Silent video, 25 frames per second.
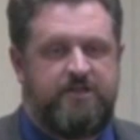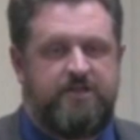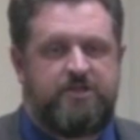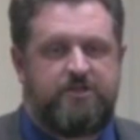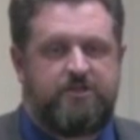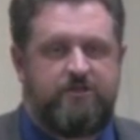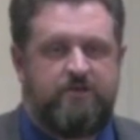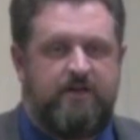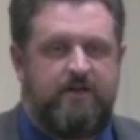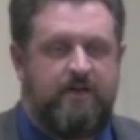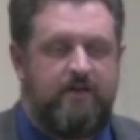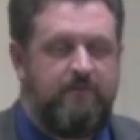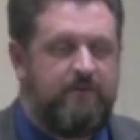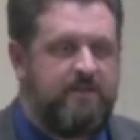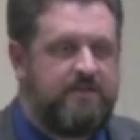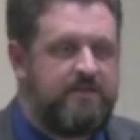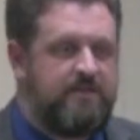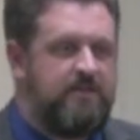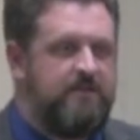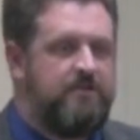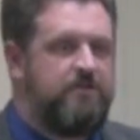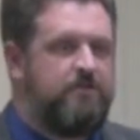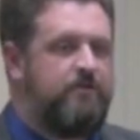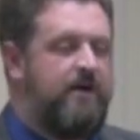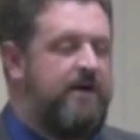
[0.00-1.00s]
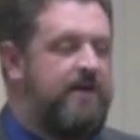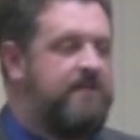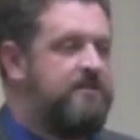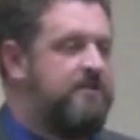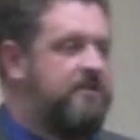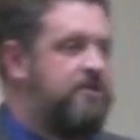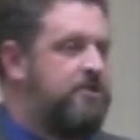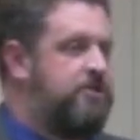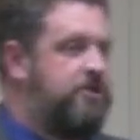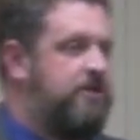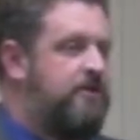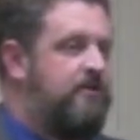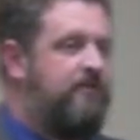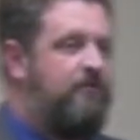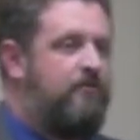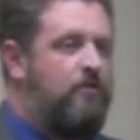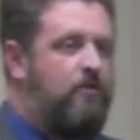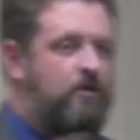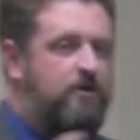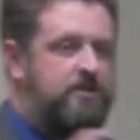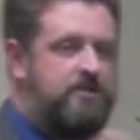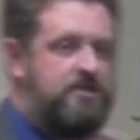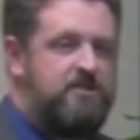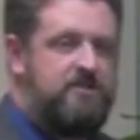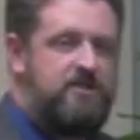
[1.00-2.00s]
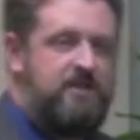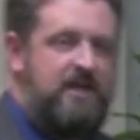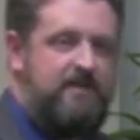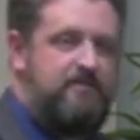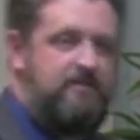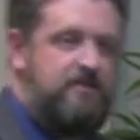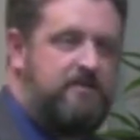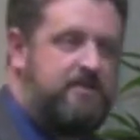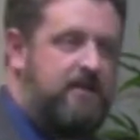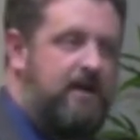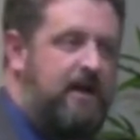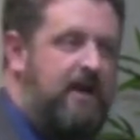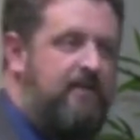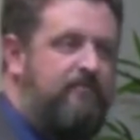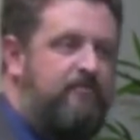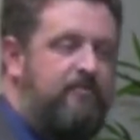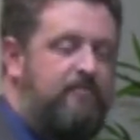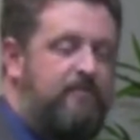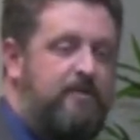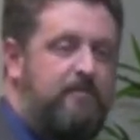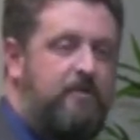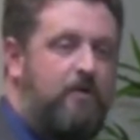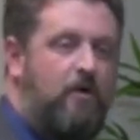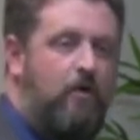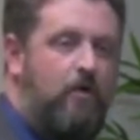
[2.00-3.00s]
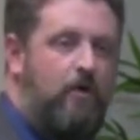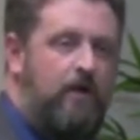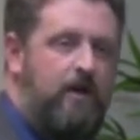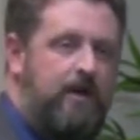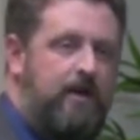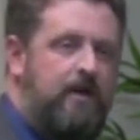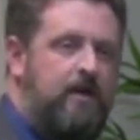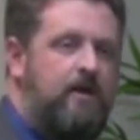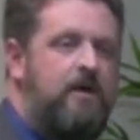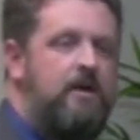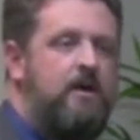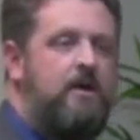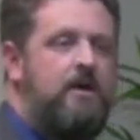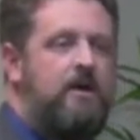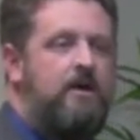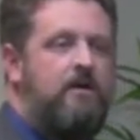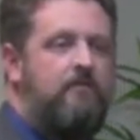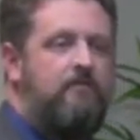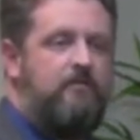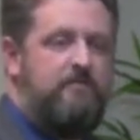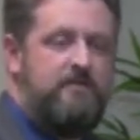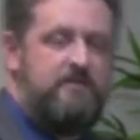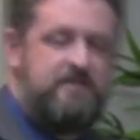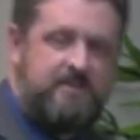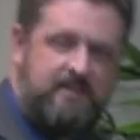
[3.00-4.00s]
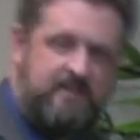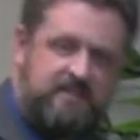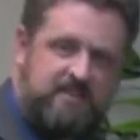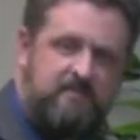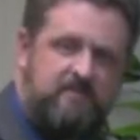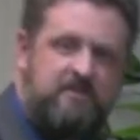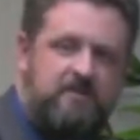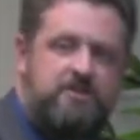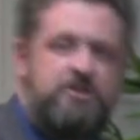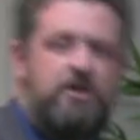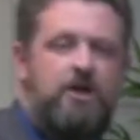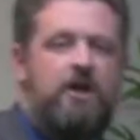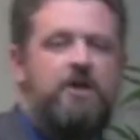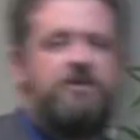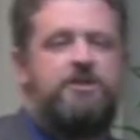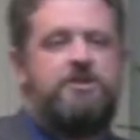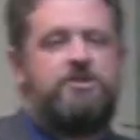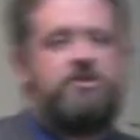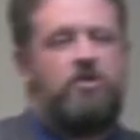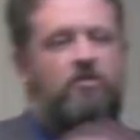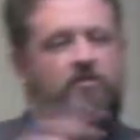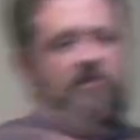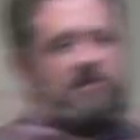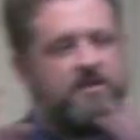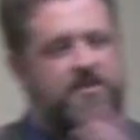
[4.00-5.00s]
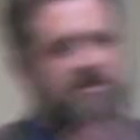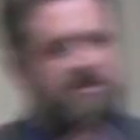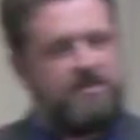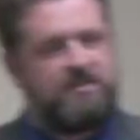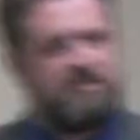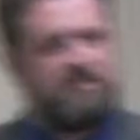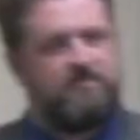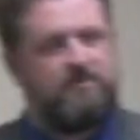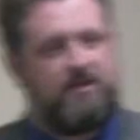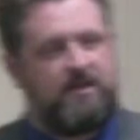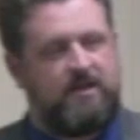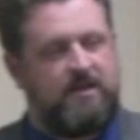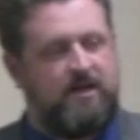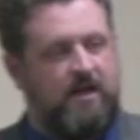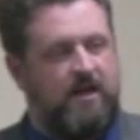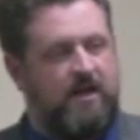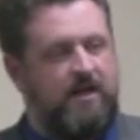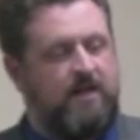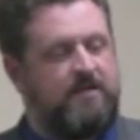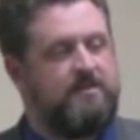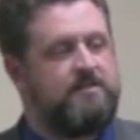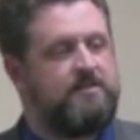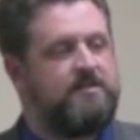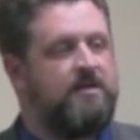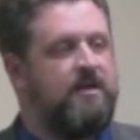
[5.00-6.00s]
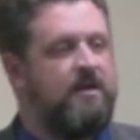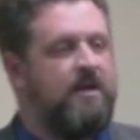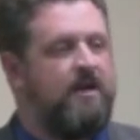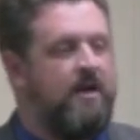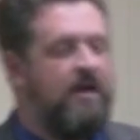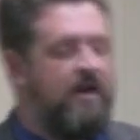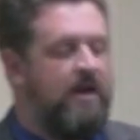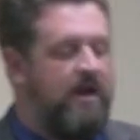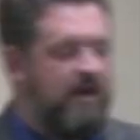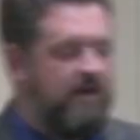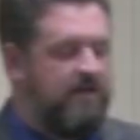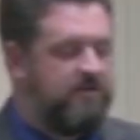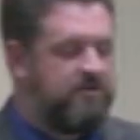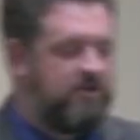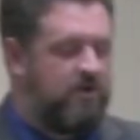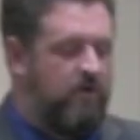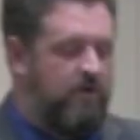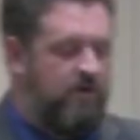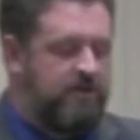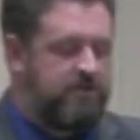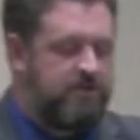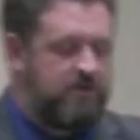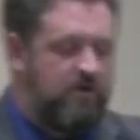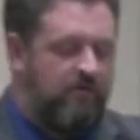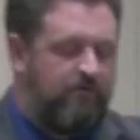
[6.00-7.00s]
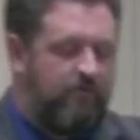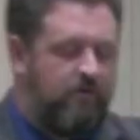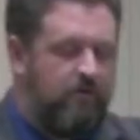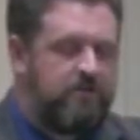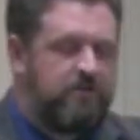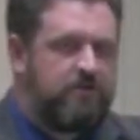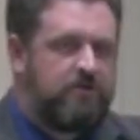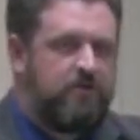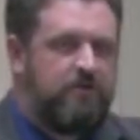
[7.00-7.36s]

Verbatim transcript: history, and we see the transition, of course, in Samuel's life from them going from the system of the judges over to the system of the kings, and so on and so forth.